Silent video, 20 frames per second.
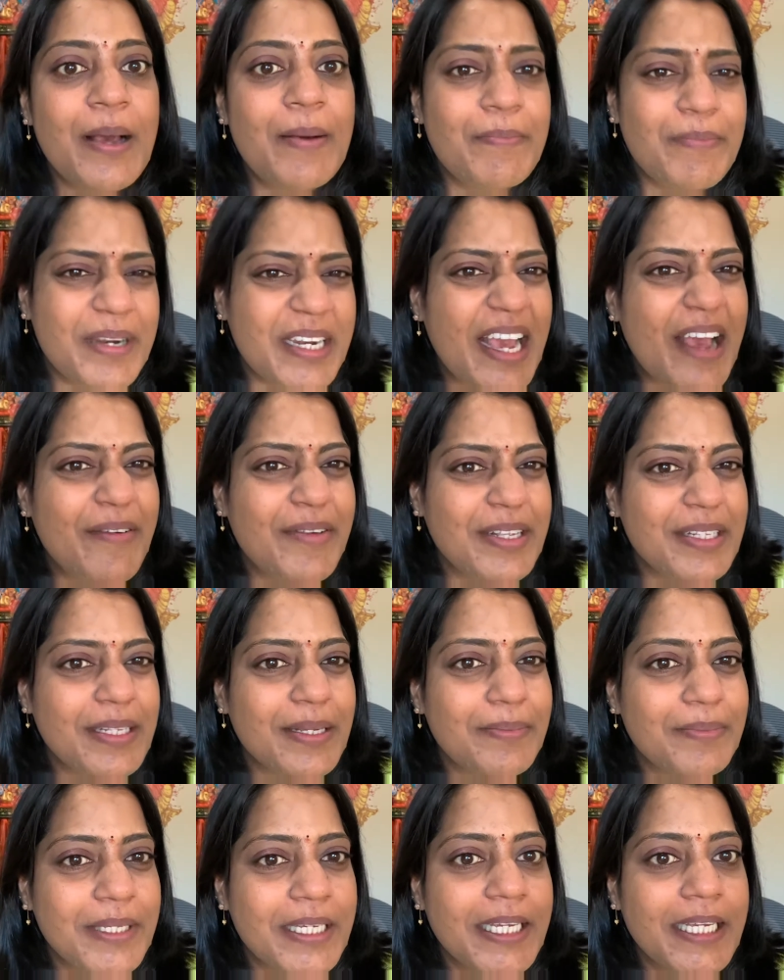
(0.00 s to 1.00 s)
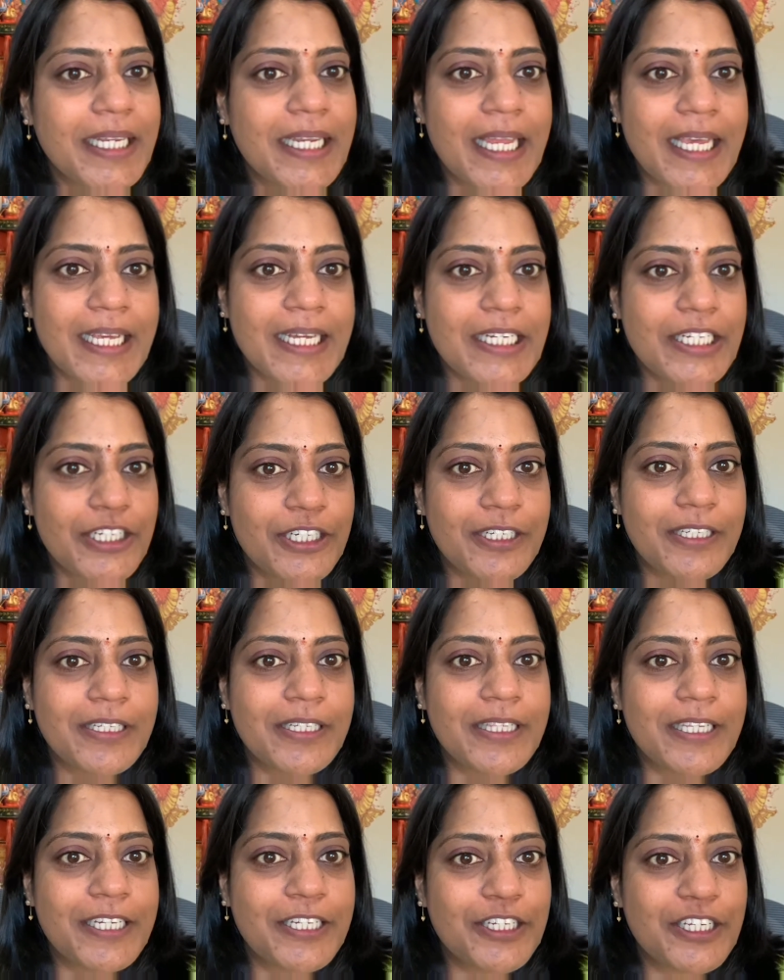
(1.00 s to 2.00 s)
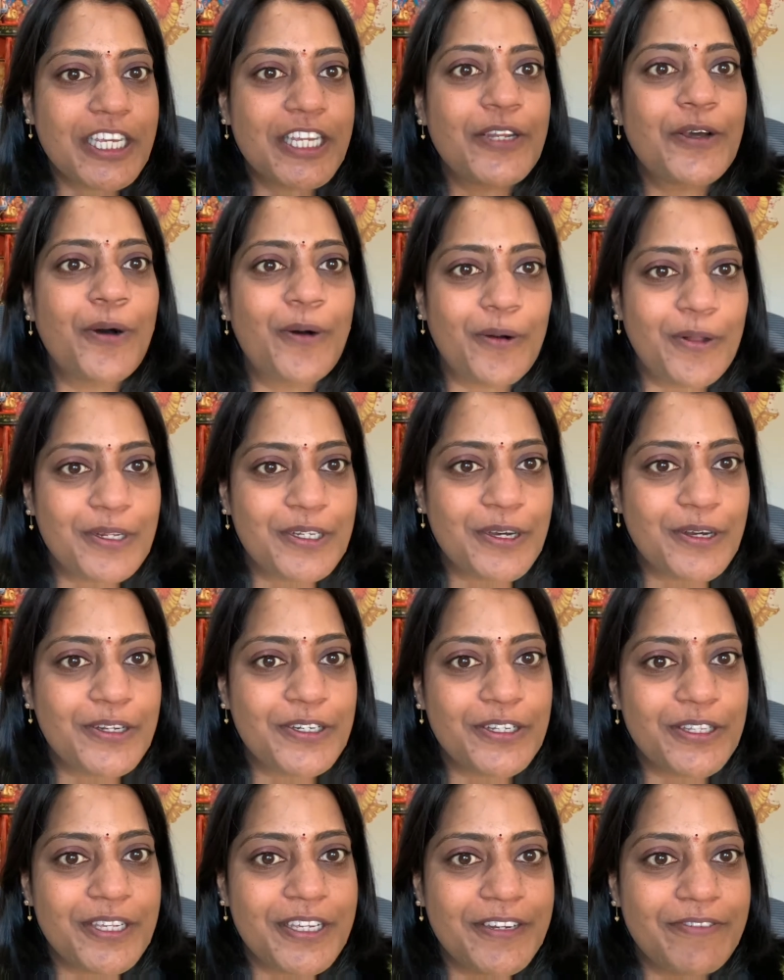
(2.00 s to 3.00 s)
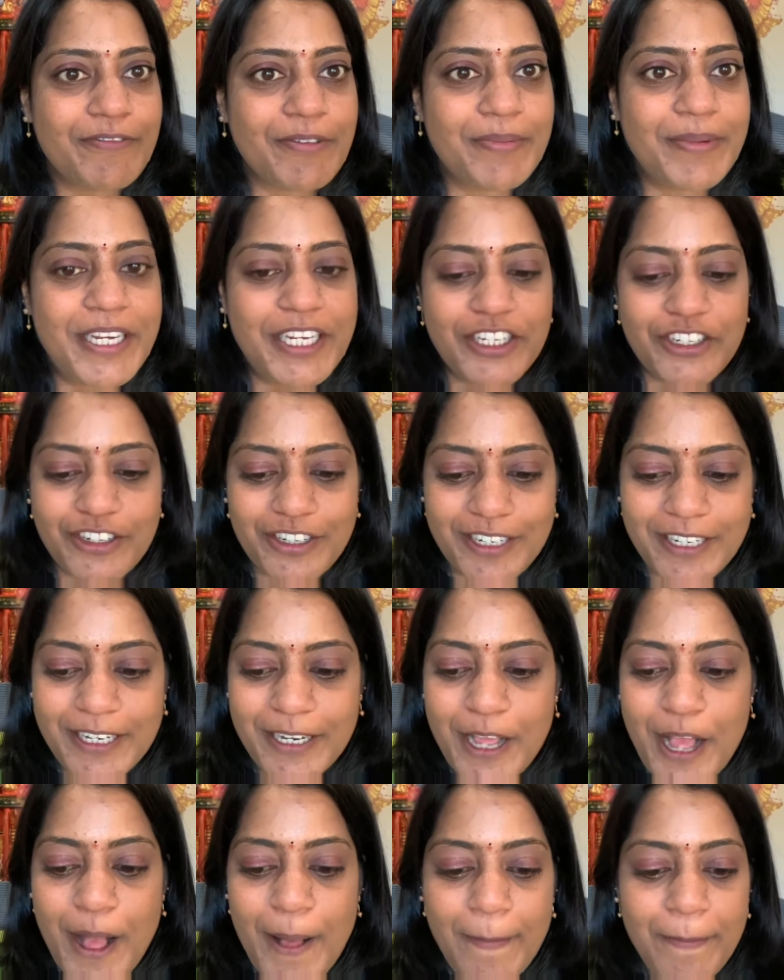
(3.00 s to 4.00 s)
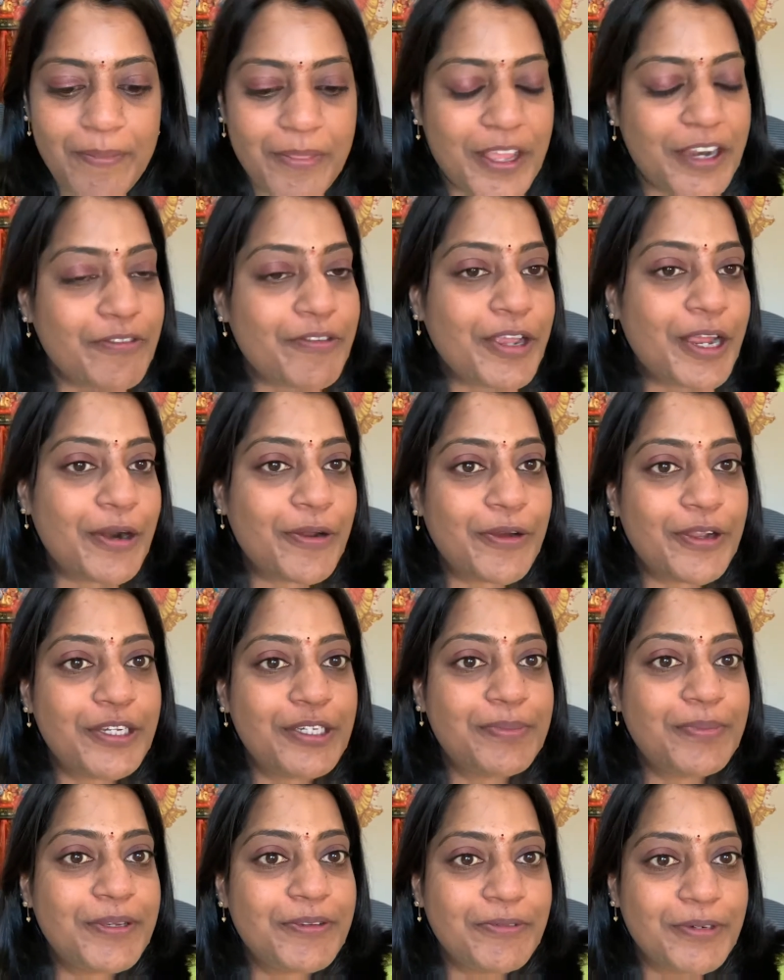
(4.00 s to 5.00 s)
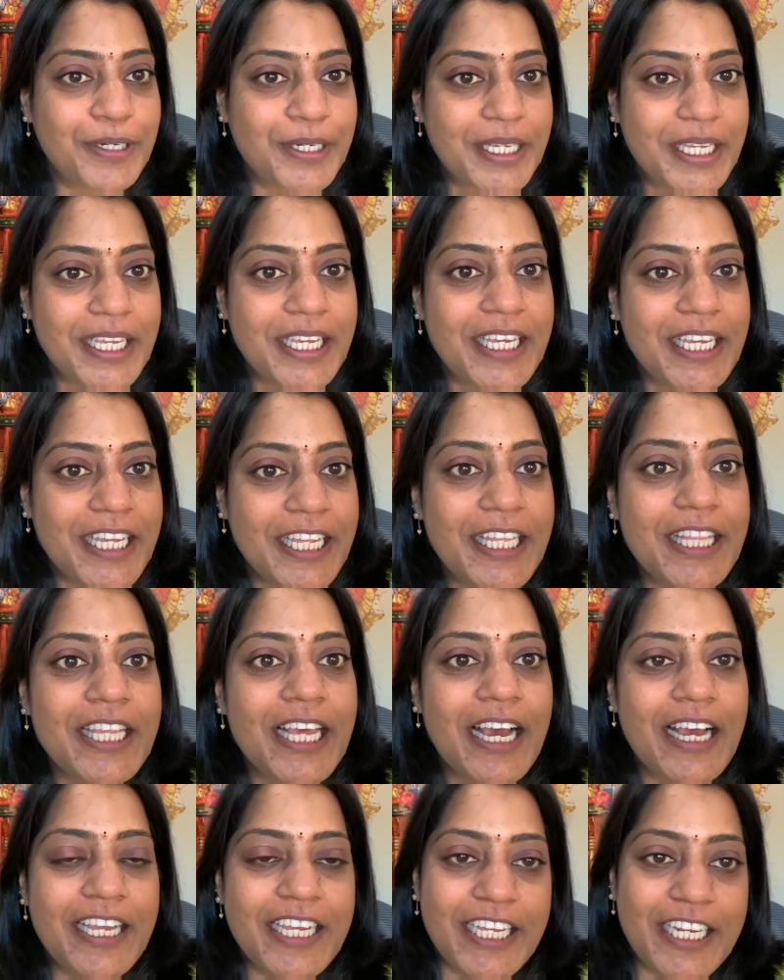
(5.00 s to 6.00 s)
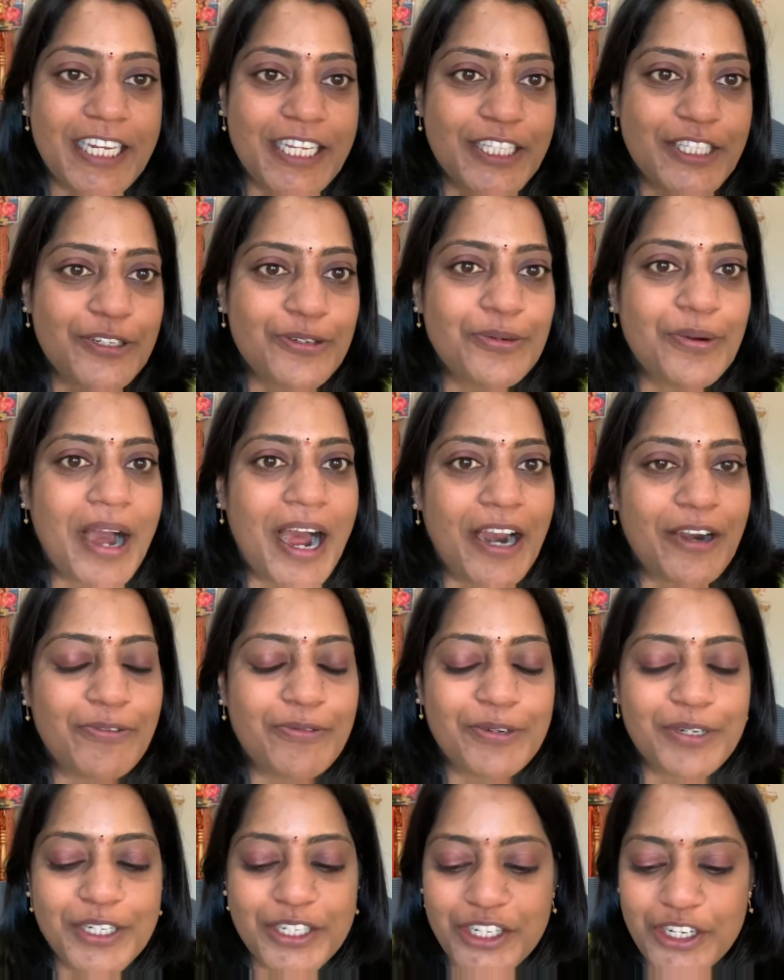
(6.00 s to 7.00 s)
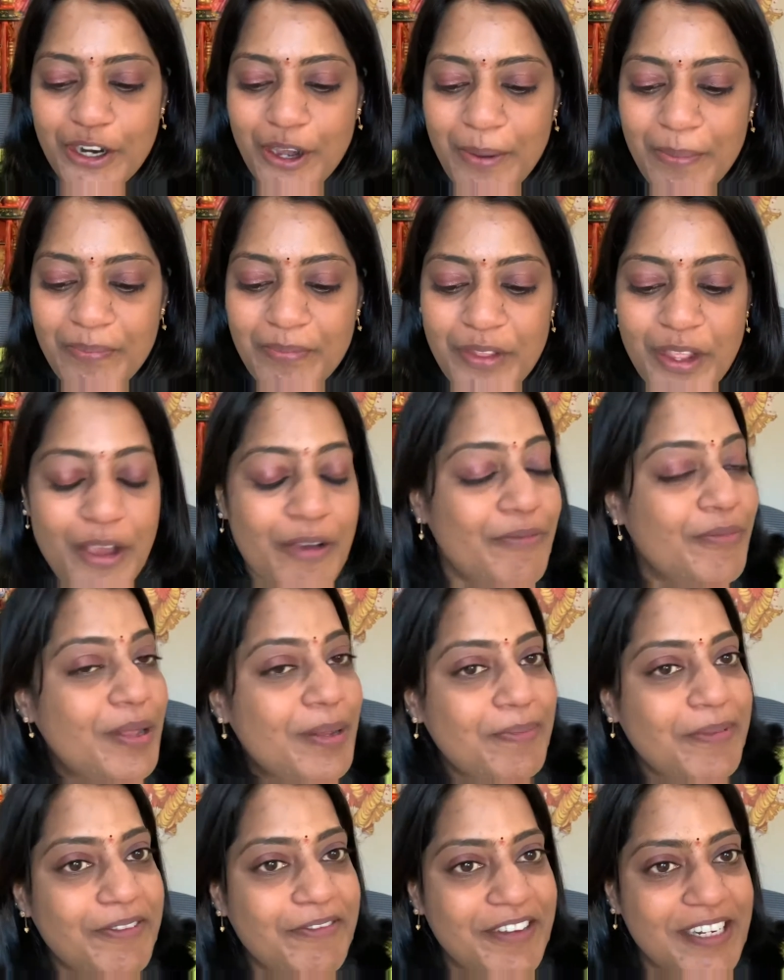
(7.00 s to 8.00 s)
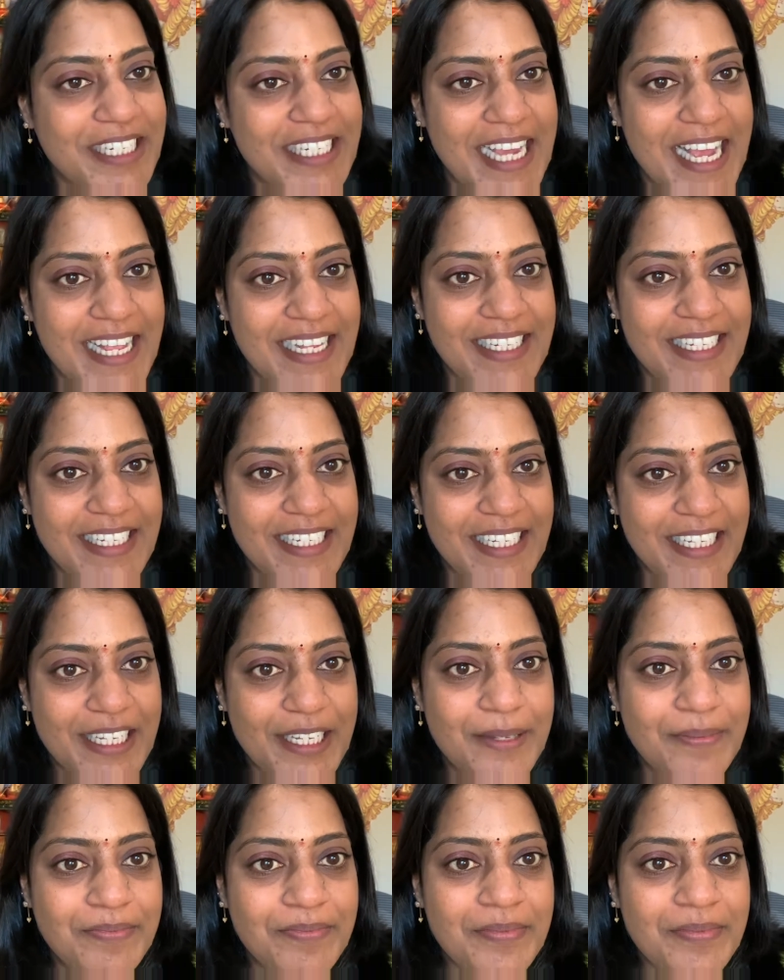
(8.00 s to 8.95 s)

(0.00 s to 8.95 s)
but having something like a journal that you can hold on to the information that we are going to be working in the Healing Through Art workshop will be fantastic.